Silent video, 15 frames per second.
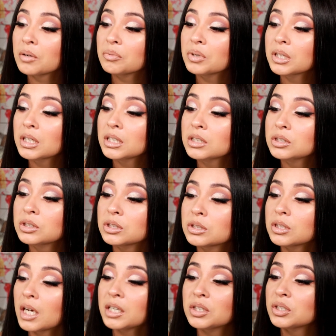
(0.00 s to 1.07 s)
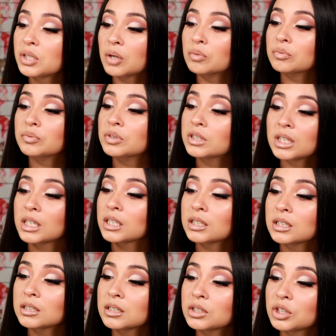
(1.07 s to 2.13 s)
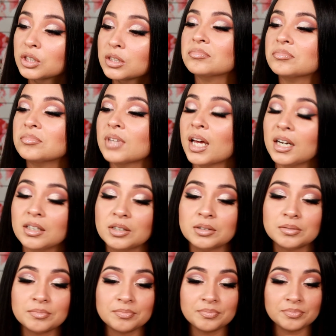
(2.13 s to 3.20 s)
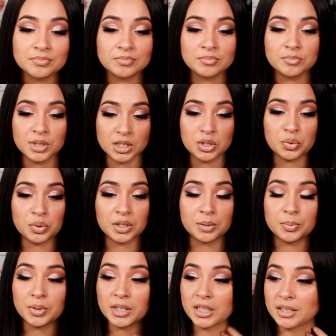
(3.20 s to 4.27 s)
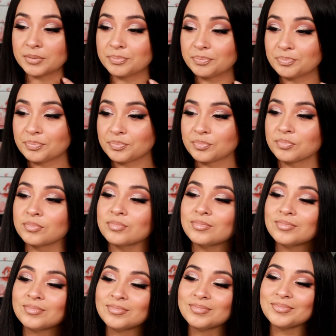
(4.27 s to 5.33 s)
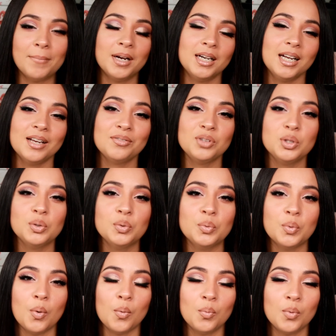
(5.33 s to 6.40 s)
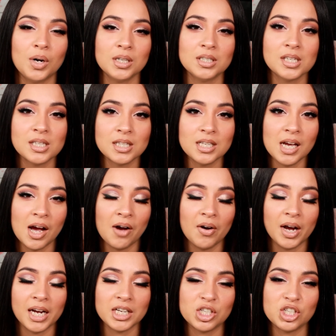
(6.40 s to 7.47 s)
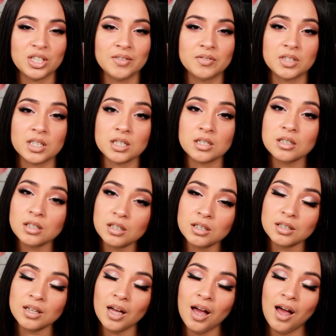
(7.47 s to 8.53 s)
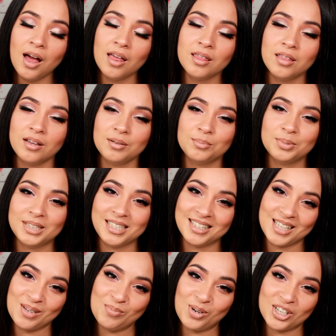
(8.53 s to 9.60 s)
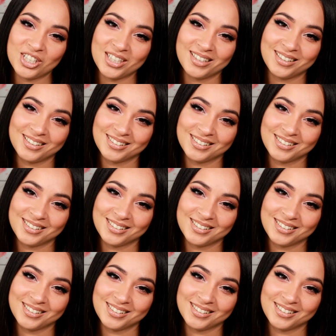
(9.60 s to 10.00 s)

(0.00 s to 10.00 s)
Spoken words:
I don't feel like it does it justice. I don't know, but it's really pretty. But if you want to see how I achieve this look, then please keep watching.